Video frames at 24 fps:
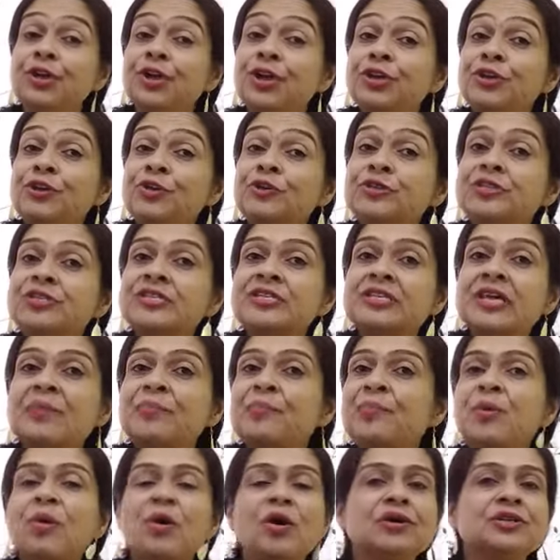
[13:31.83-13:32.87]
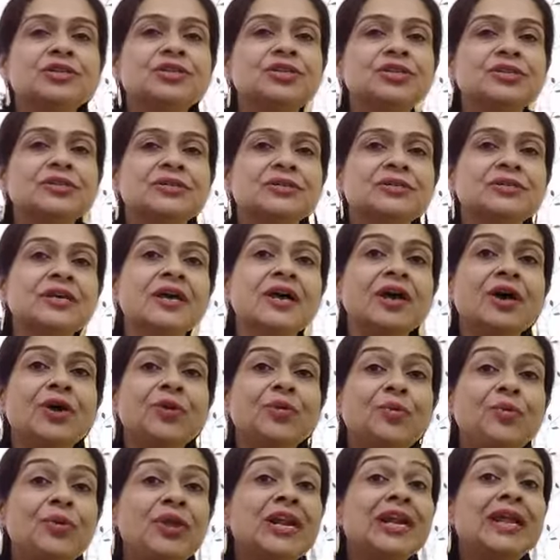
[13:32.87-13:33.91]
your subconscious
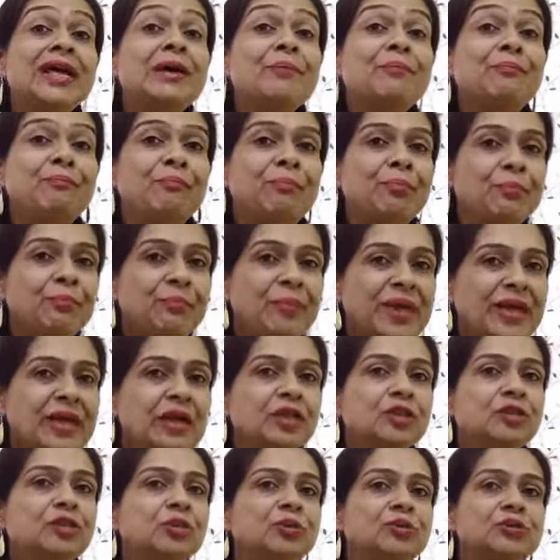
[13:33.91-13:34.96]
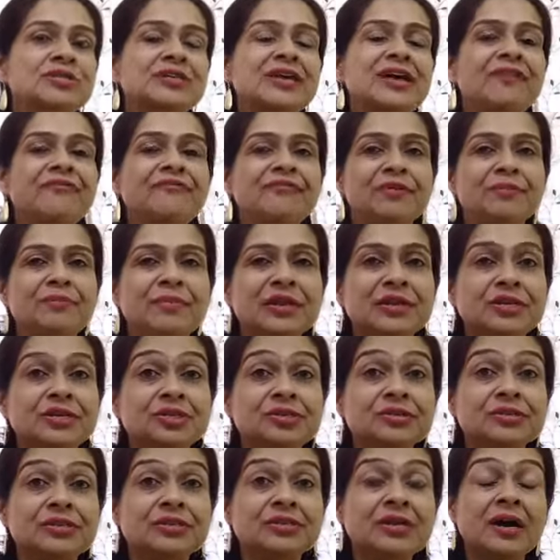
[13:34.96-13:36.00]
will pick those
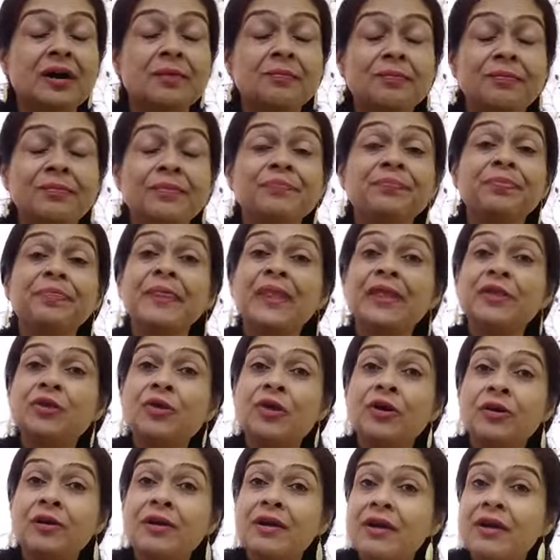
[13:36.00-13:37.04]
affirmations up. Your